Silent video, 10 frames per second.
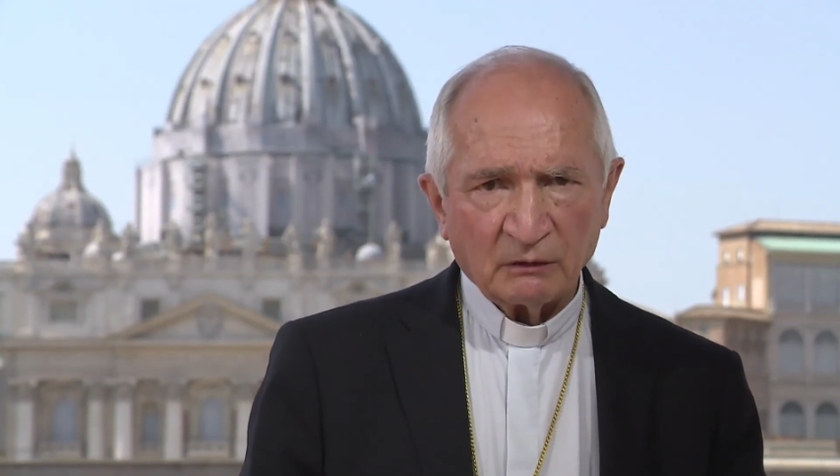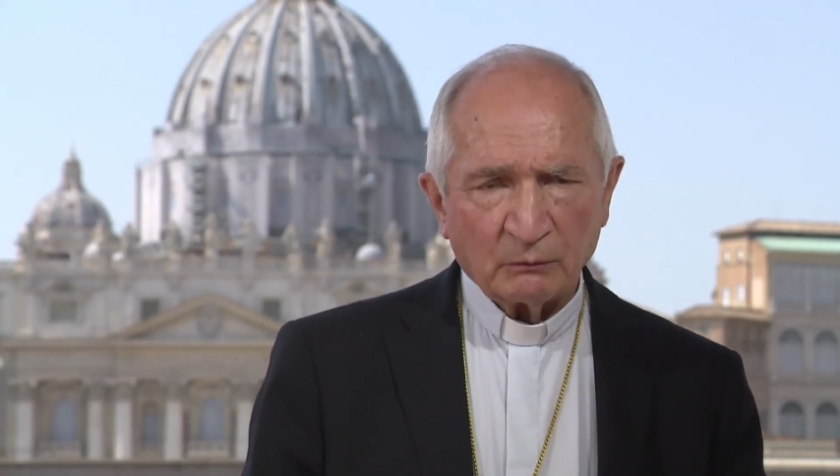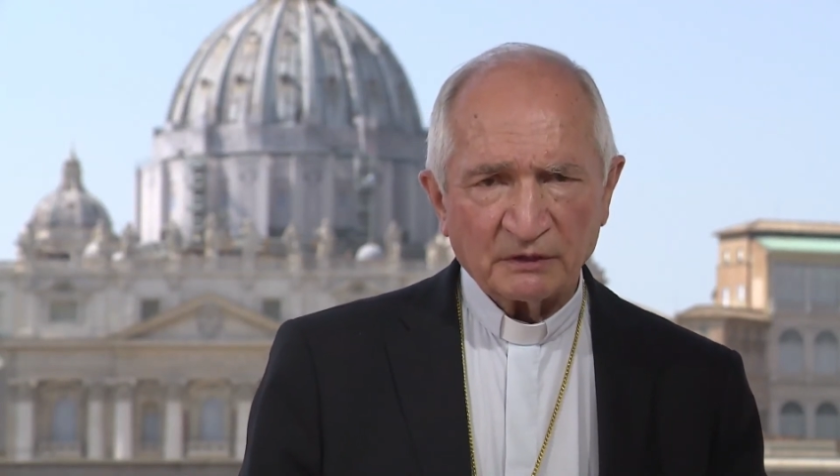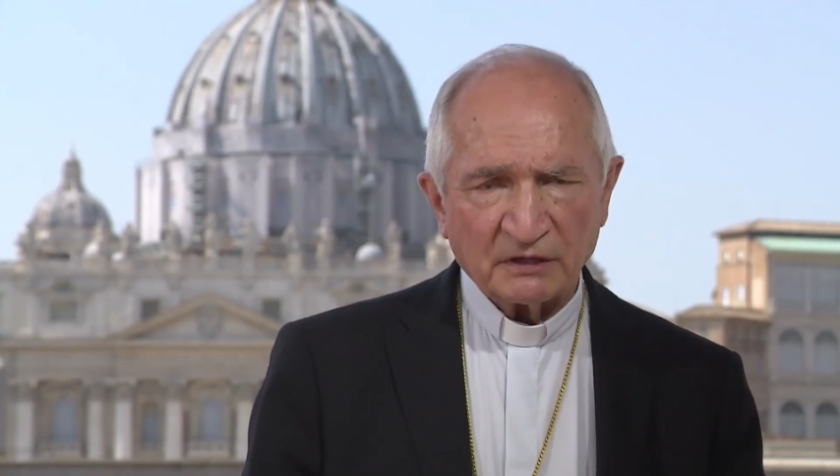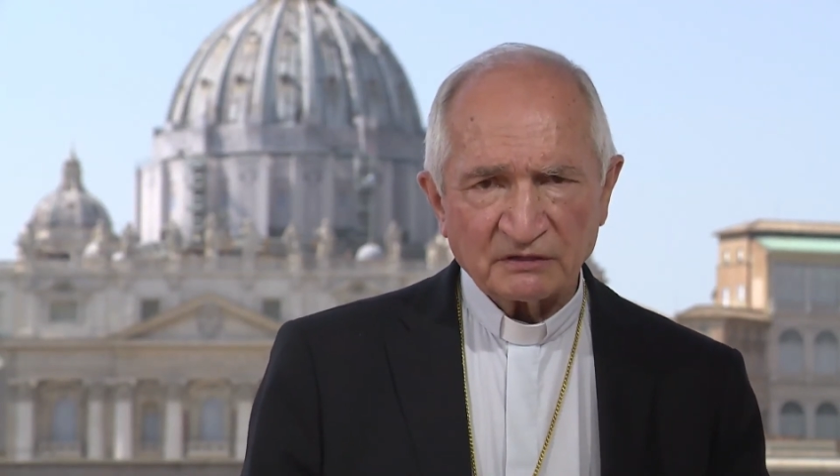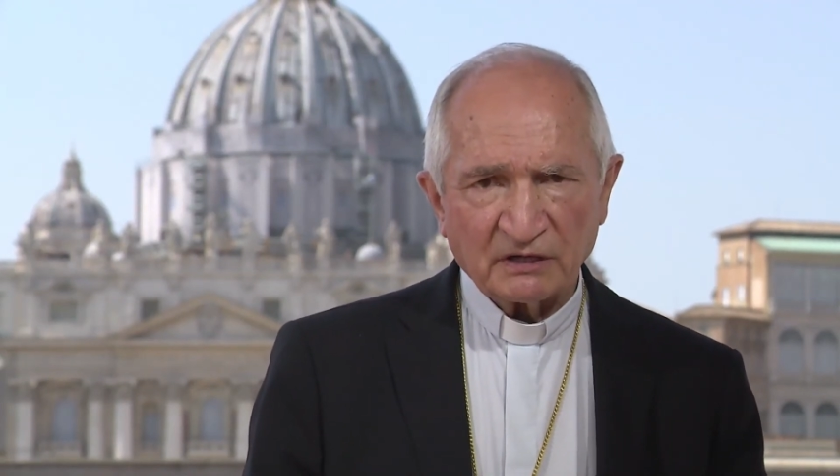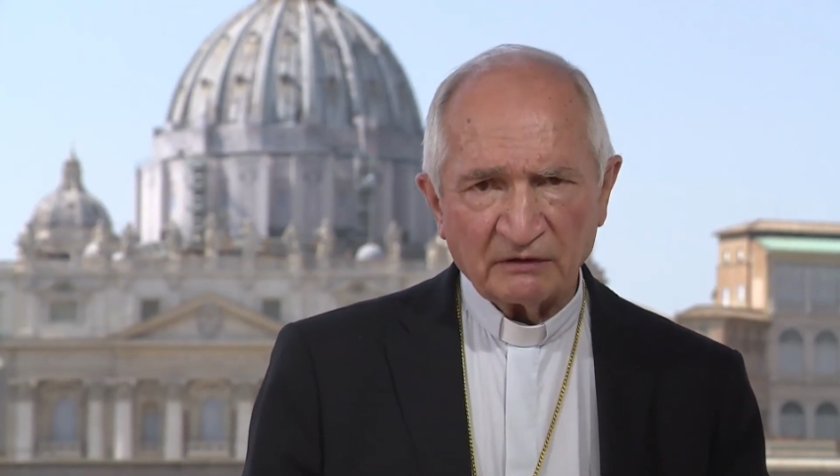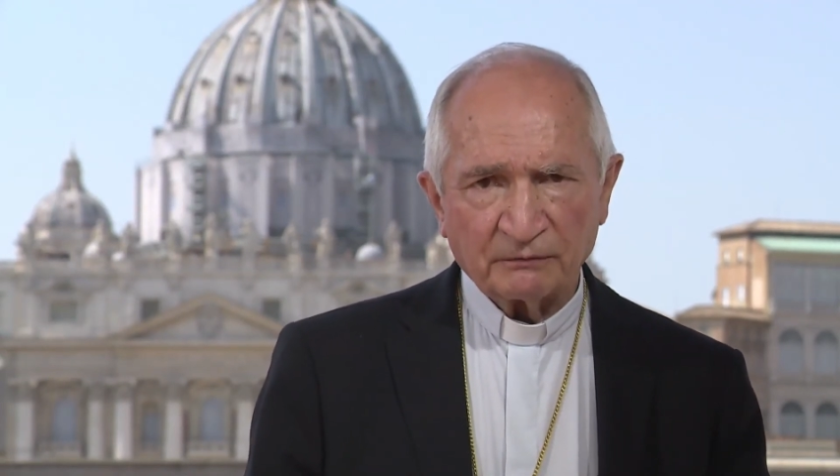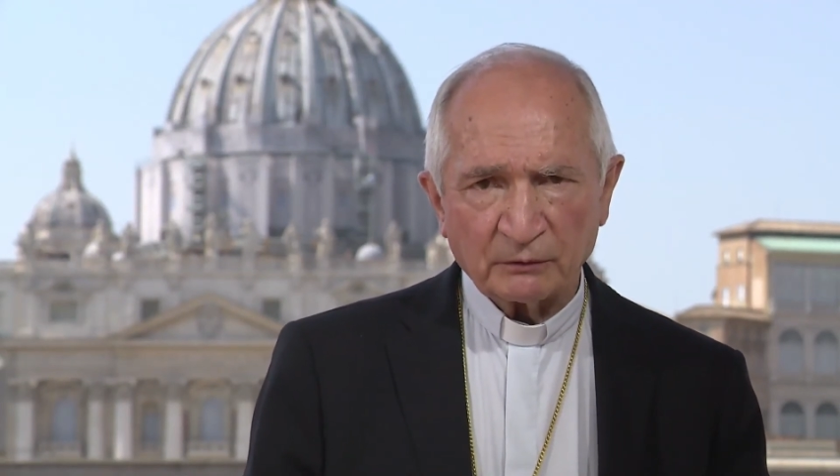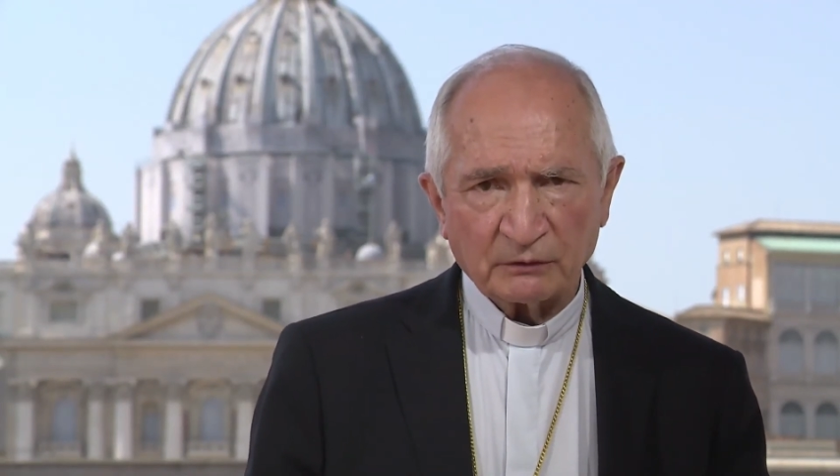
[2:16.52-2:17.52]
with this
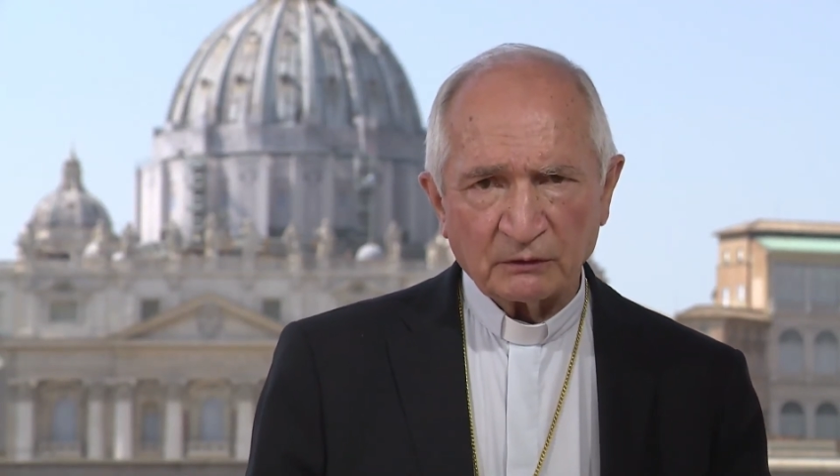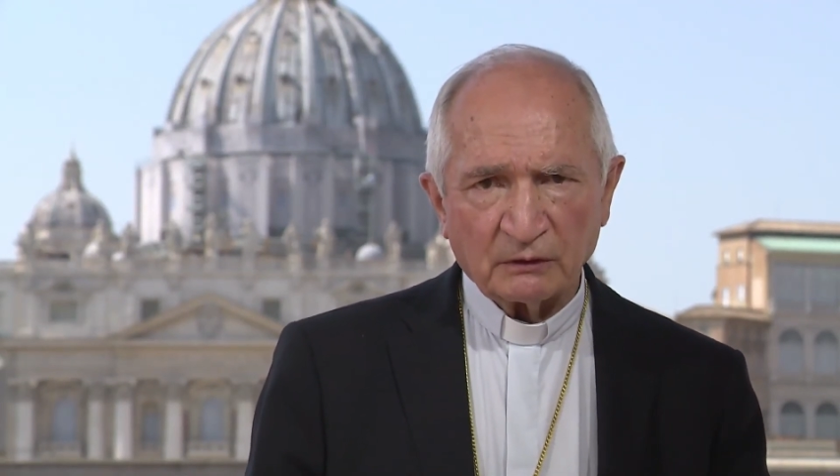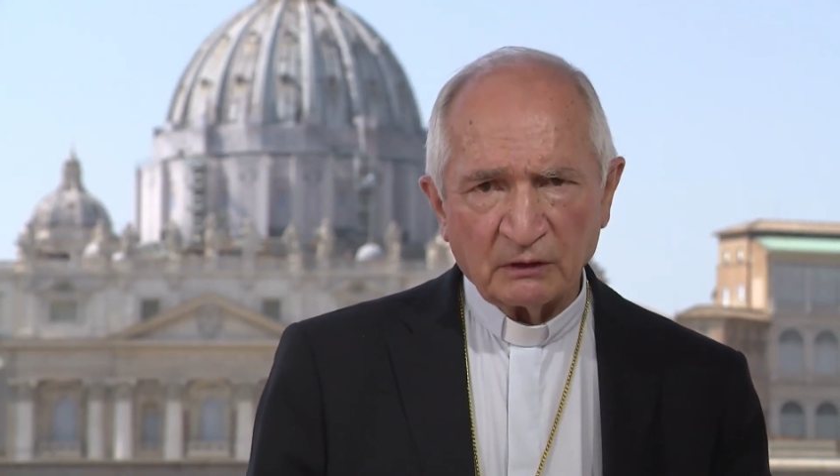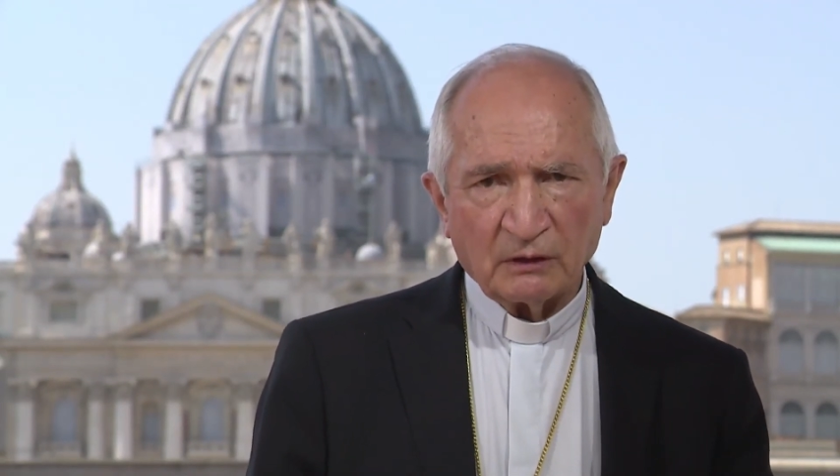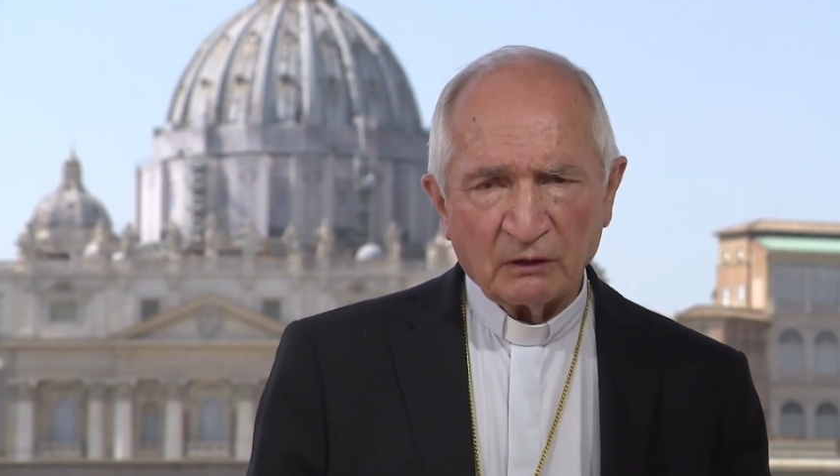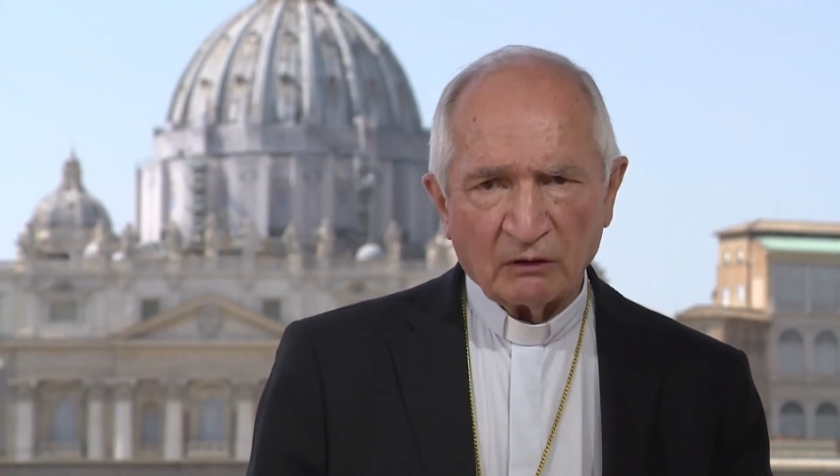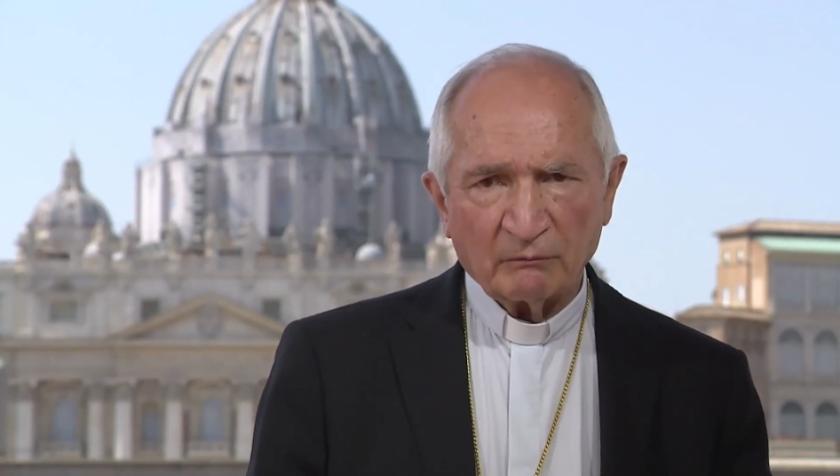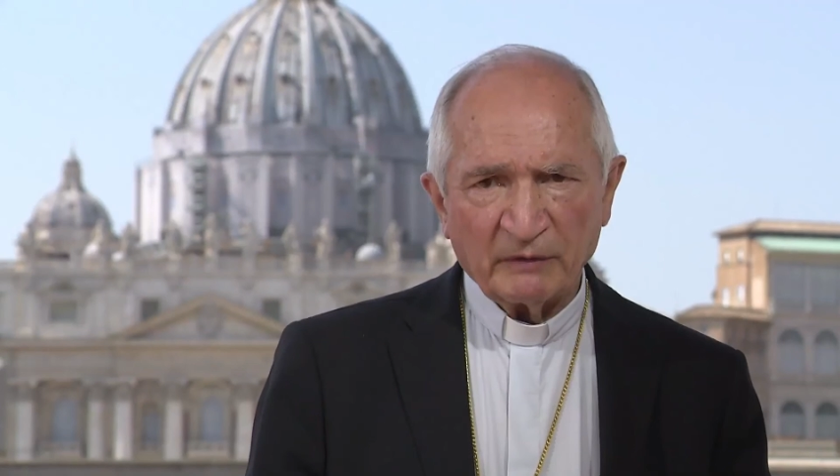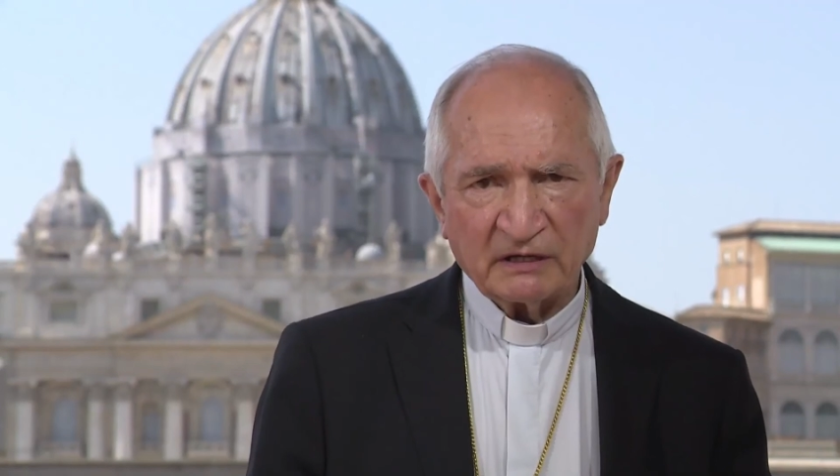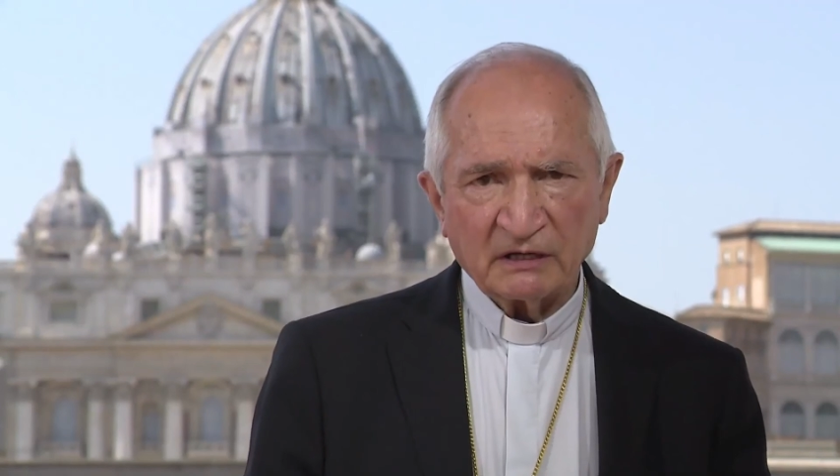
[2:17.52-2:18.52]
effort
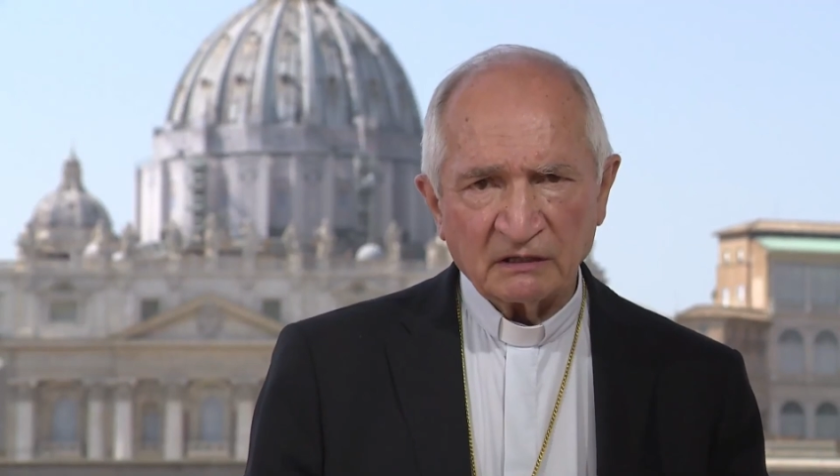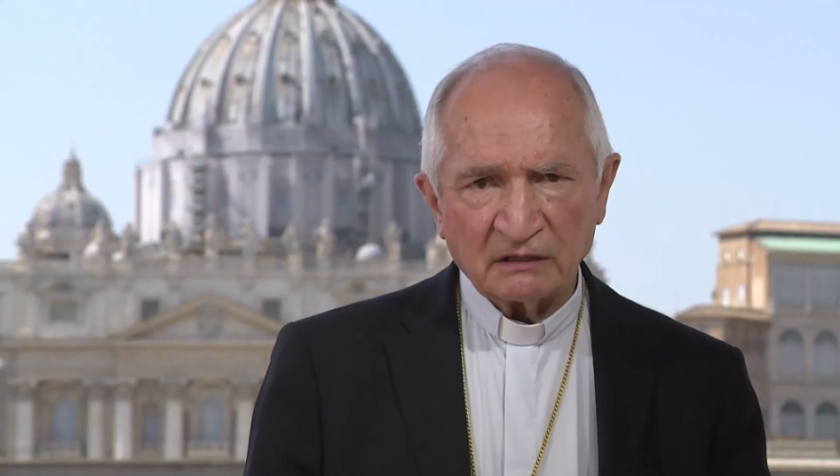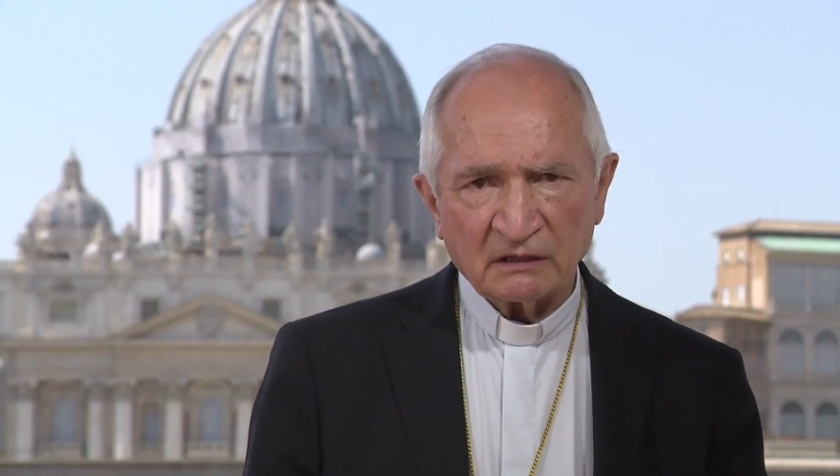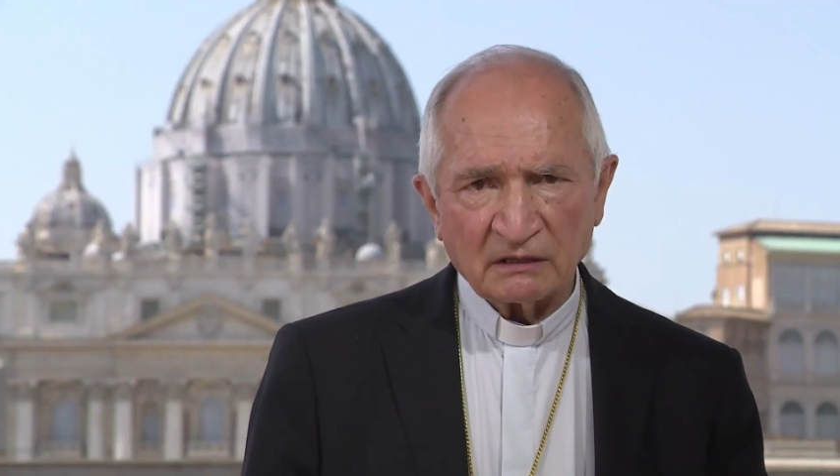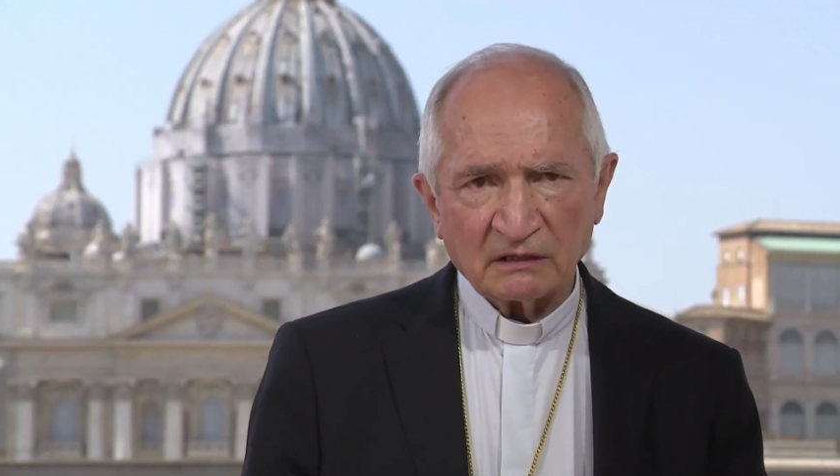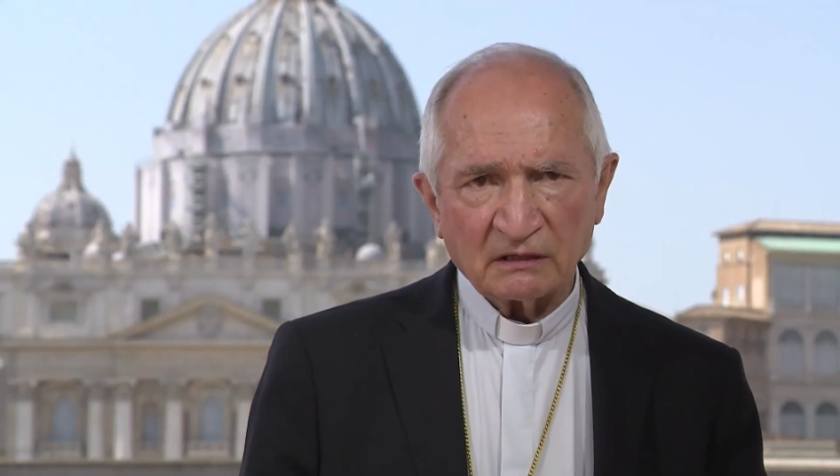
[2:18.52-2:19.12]
of making